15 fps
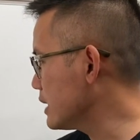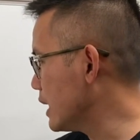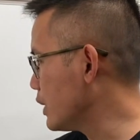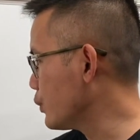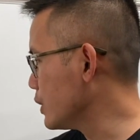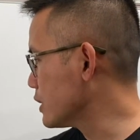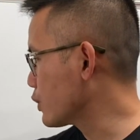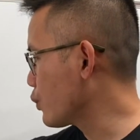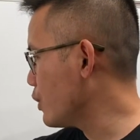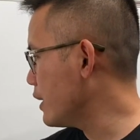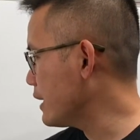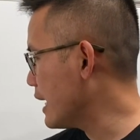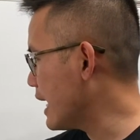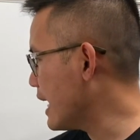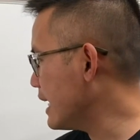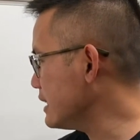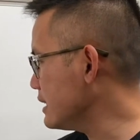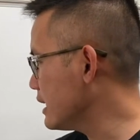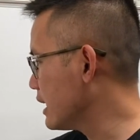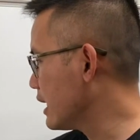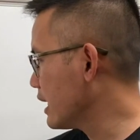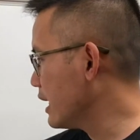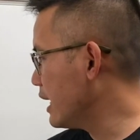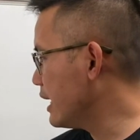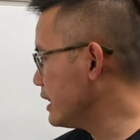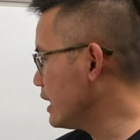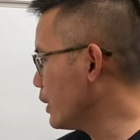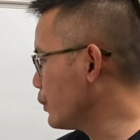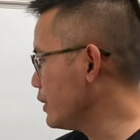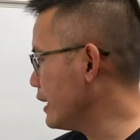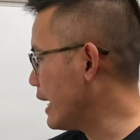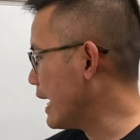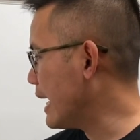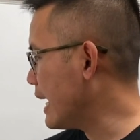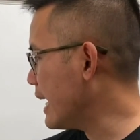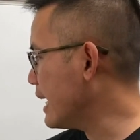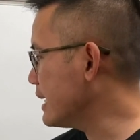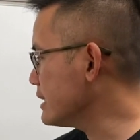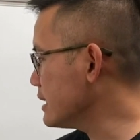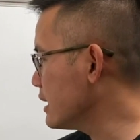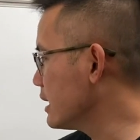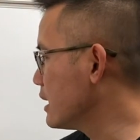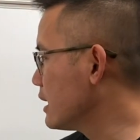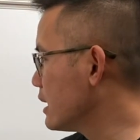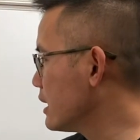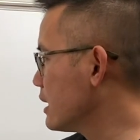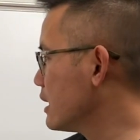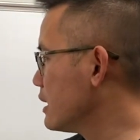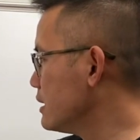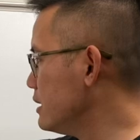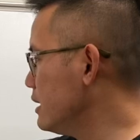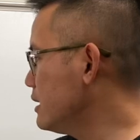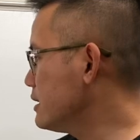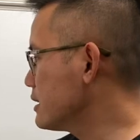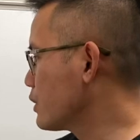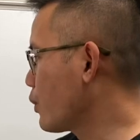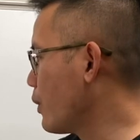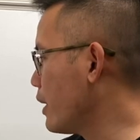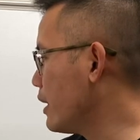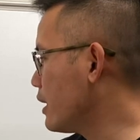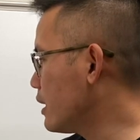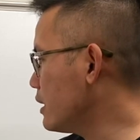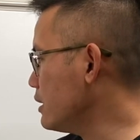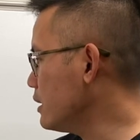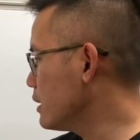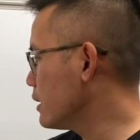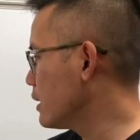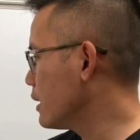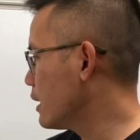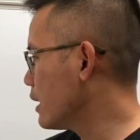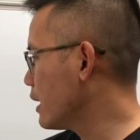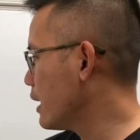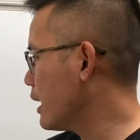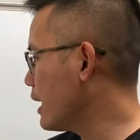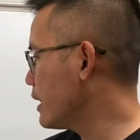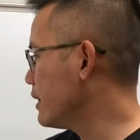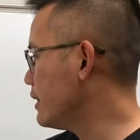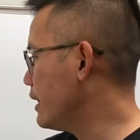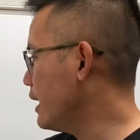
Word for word: and we square that and then we add this square and